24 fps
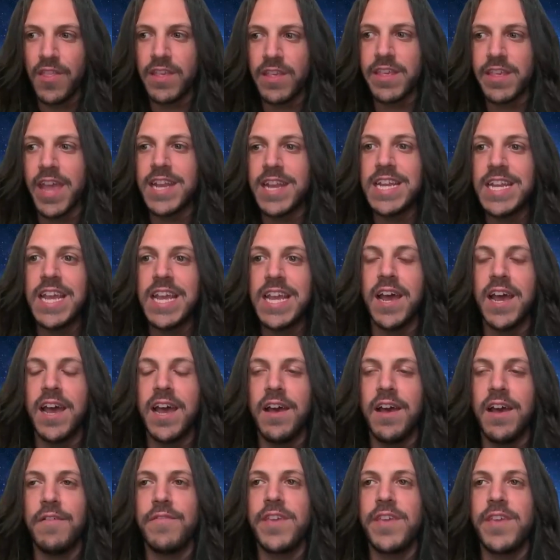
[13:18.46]
this idea
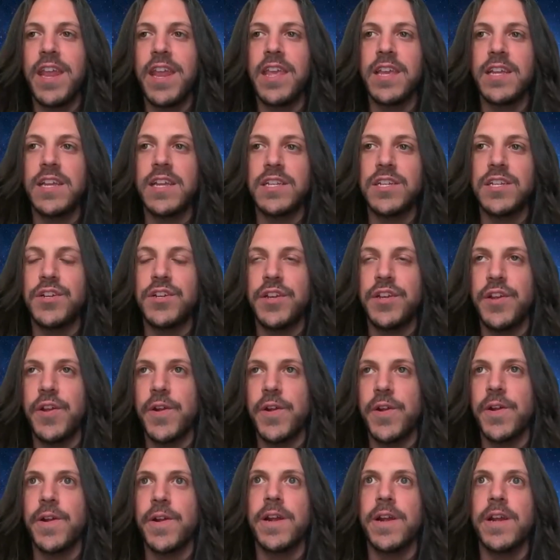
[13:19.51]
of getting into
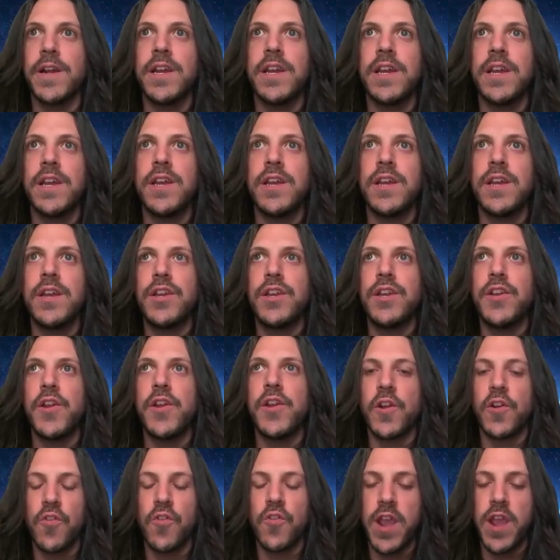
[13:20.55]
your
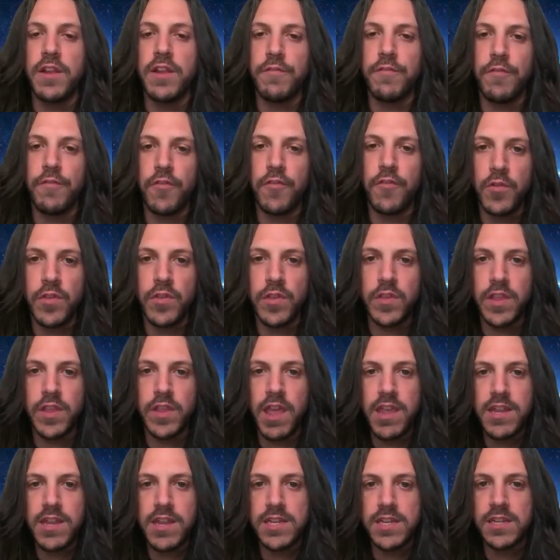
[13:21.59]
creative flow
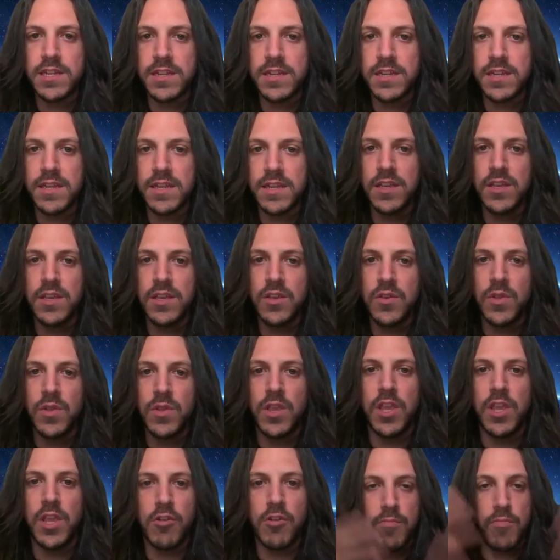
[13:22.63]
state.
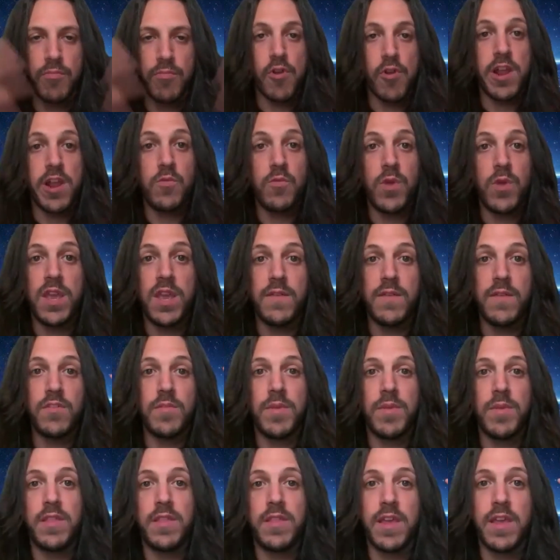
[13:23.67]
You get your brain
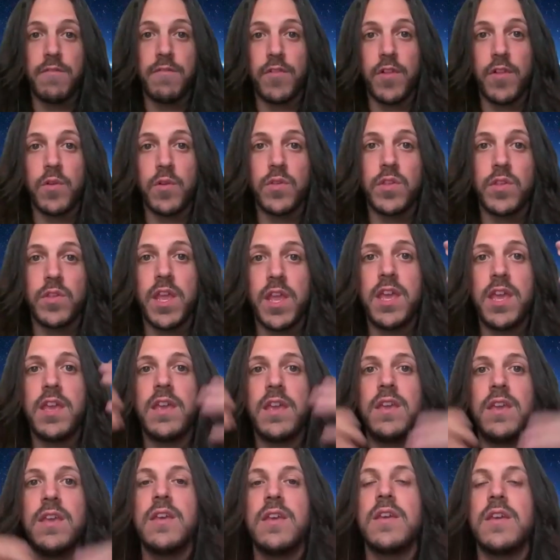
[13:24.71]
waves to be in that flow
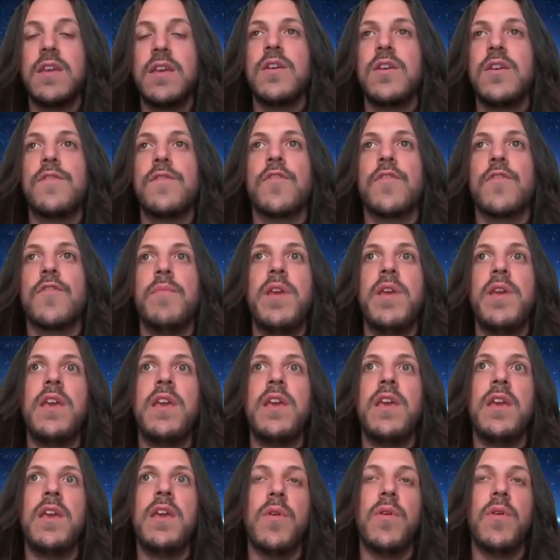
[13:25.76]
state. For
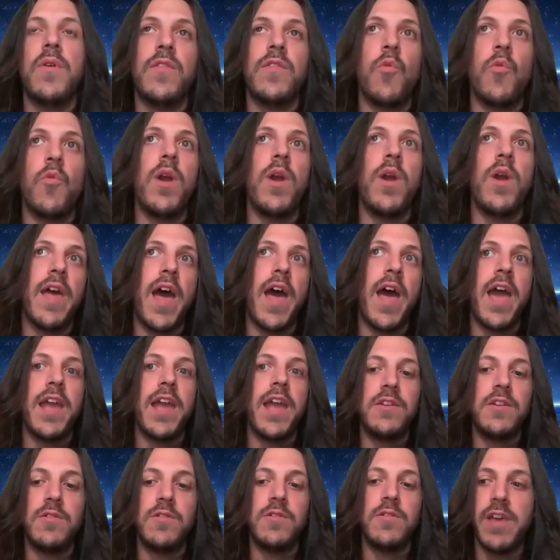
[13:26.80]
me, the way that
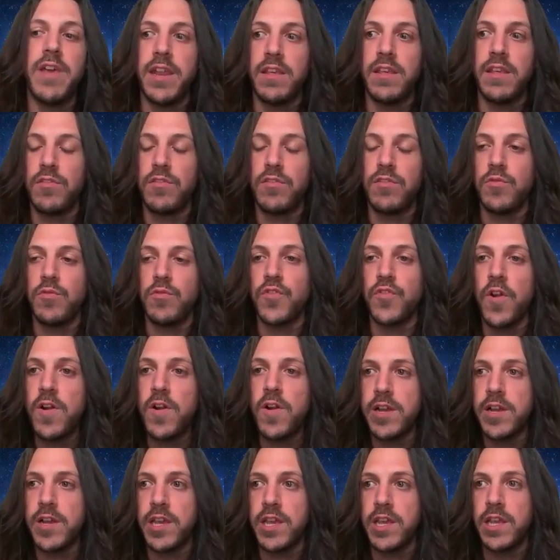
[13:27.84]
I do that is through
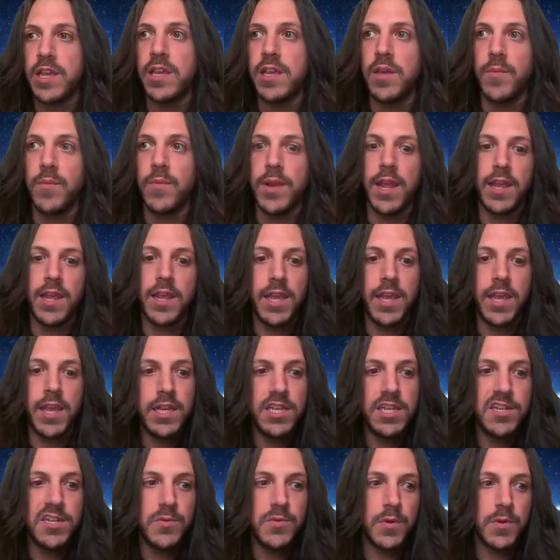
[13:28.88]
drawing. And when I
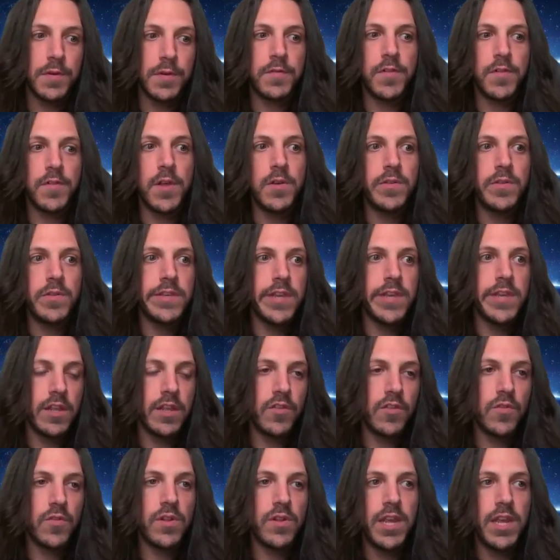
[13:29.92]
get into a flow state,
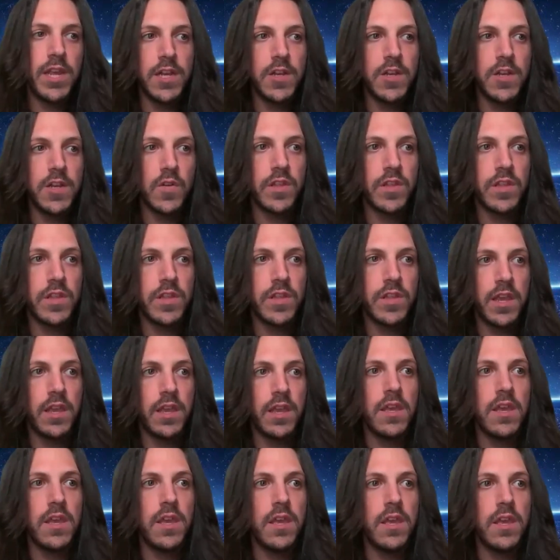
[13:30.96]
it's really
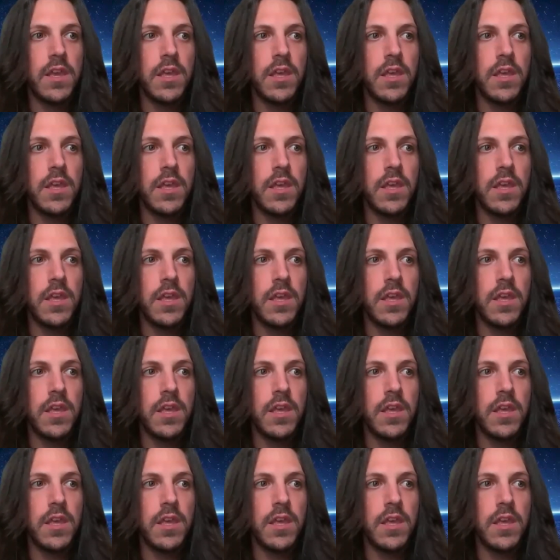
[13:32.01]
interesting